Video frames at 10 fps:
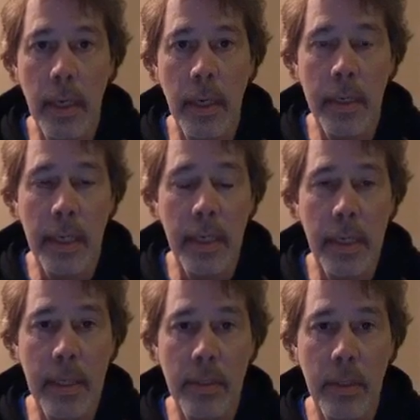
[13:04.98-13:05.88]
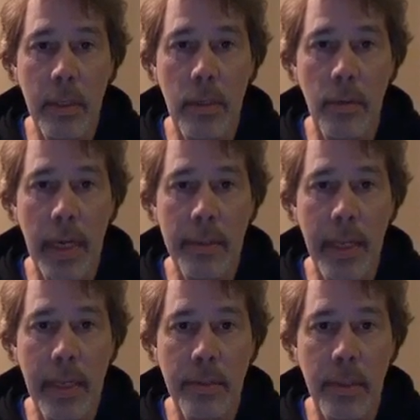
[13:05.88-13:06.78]
Young is the correct
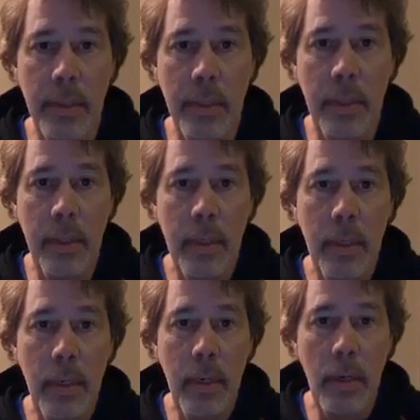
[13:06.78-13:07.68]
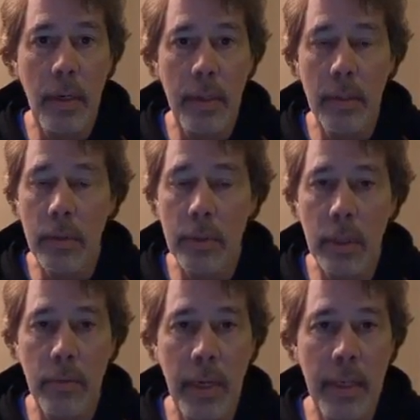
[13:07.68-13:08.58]
answer. Heart of Gold's
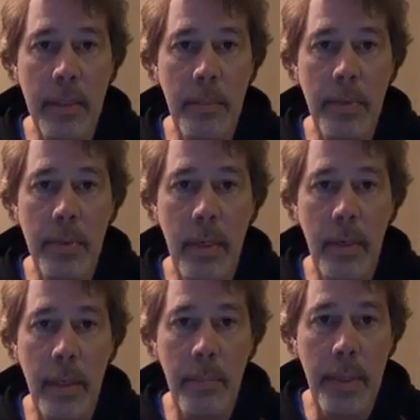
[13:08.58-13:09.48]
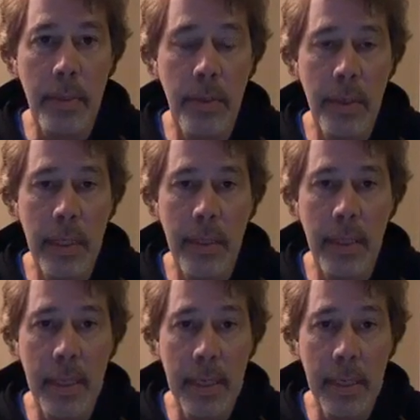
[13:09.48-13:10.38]
correct. I'm sorry, but you need
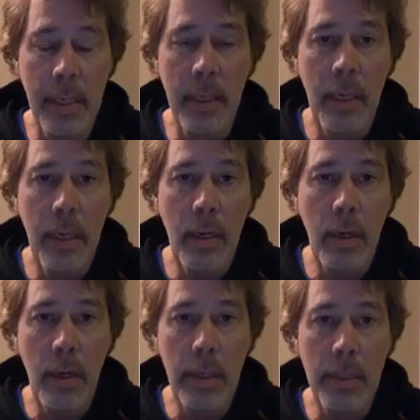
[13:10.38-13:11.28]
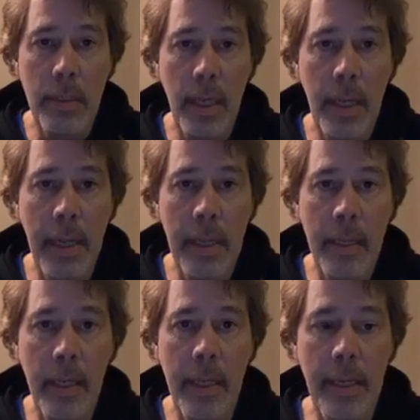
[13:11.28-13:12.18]
the artist and
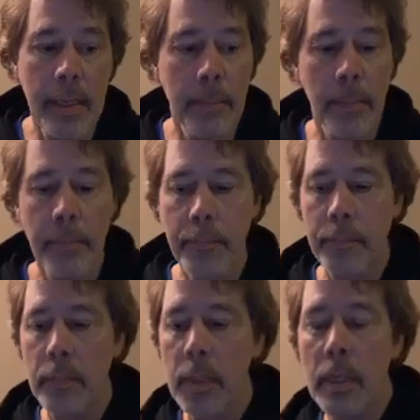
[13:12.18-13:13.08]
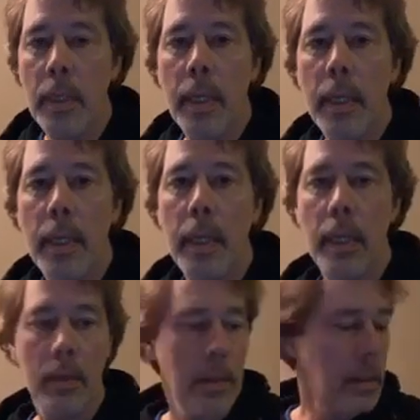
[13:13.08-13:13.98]
the name.
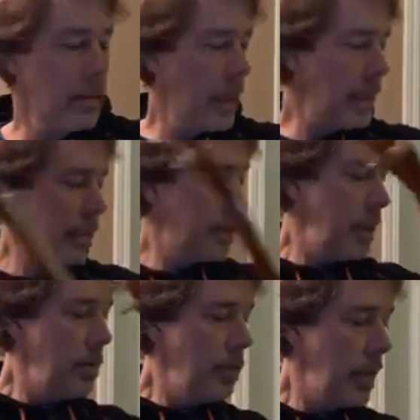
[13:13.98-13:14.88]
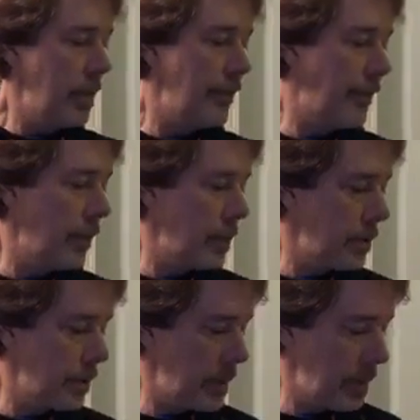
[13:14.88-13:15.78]
All right, let's see who got it
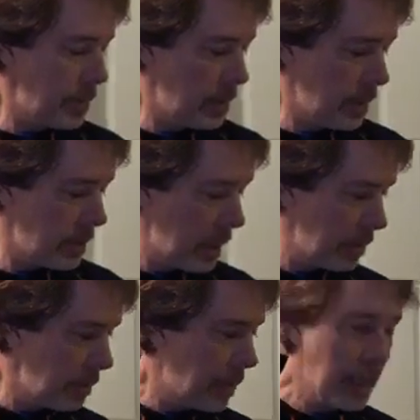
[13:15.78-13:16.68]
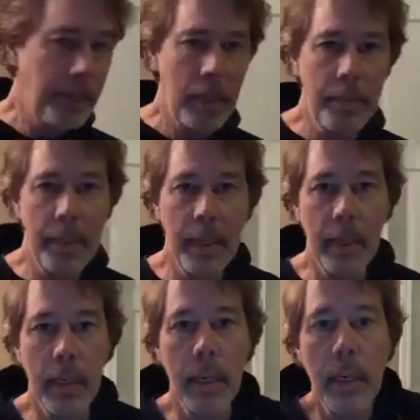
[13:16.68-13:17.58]
first. I saw some popping up
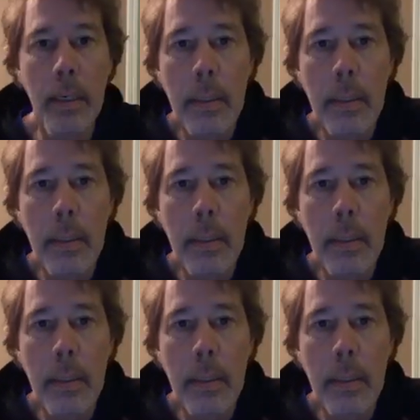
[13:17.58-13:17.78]
there.